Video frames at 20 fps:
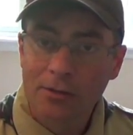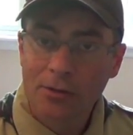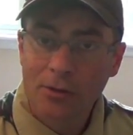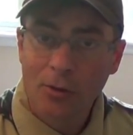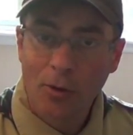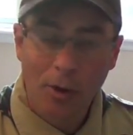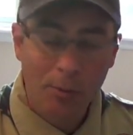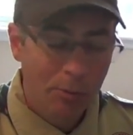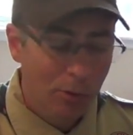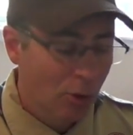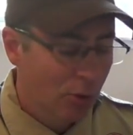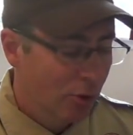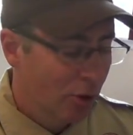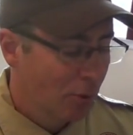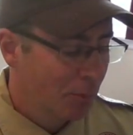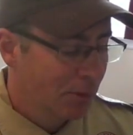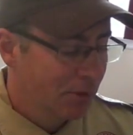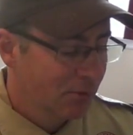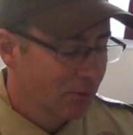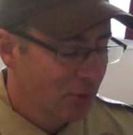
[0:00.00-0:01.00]
So I blow it
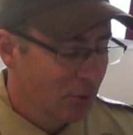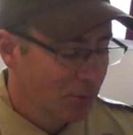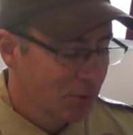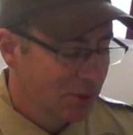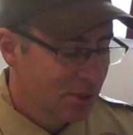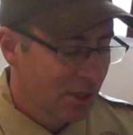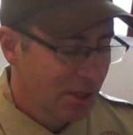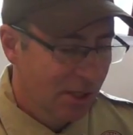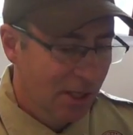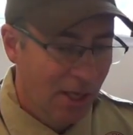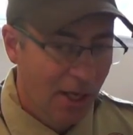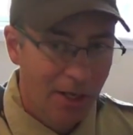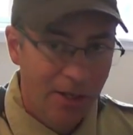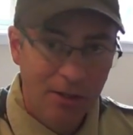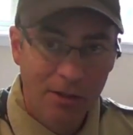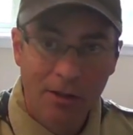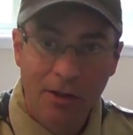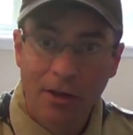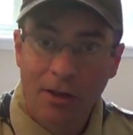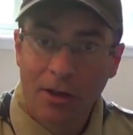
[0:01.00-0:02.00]
up as firm as I
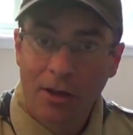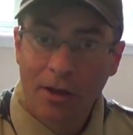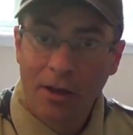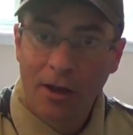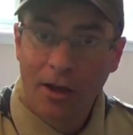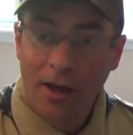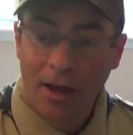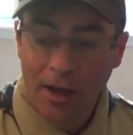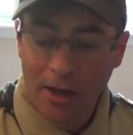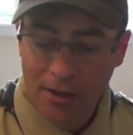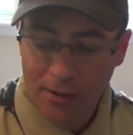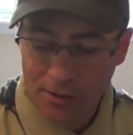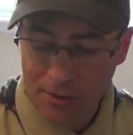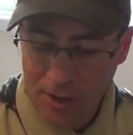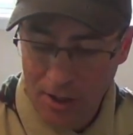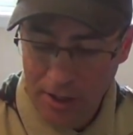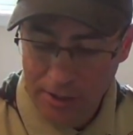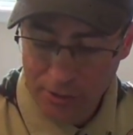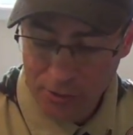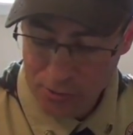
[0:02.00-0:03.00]
can, and
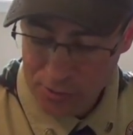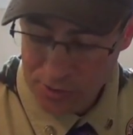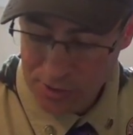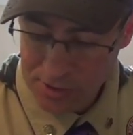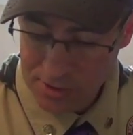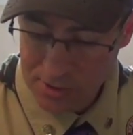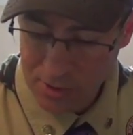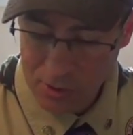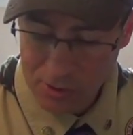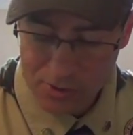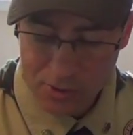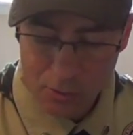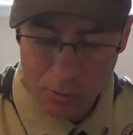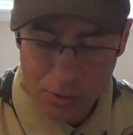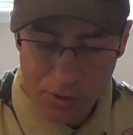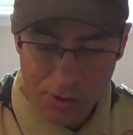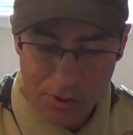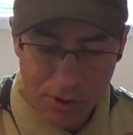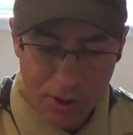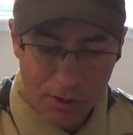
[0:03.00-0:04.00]
I use this also
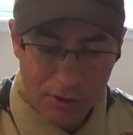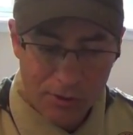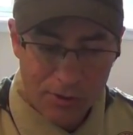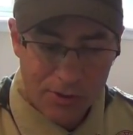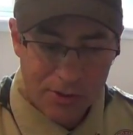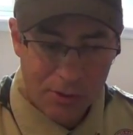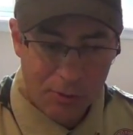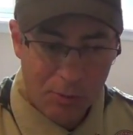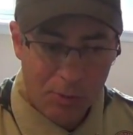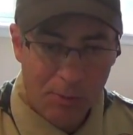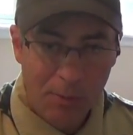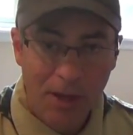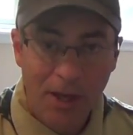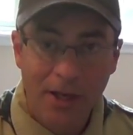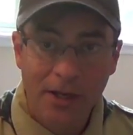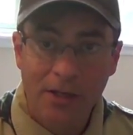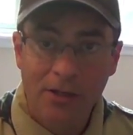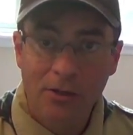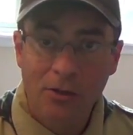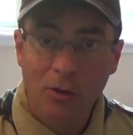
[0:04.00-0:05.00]
with another sleeping
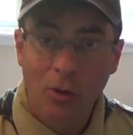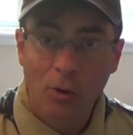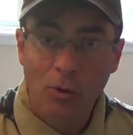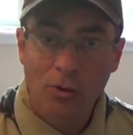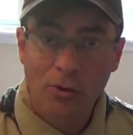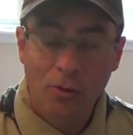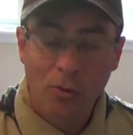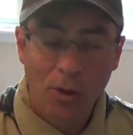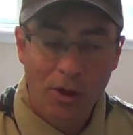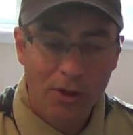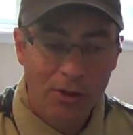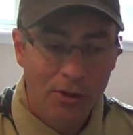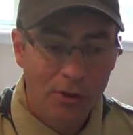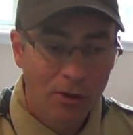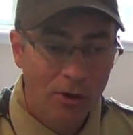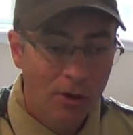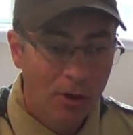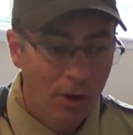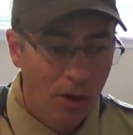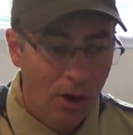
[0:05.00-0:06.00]
bag in colder weather,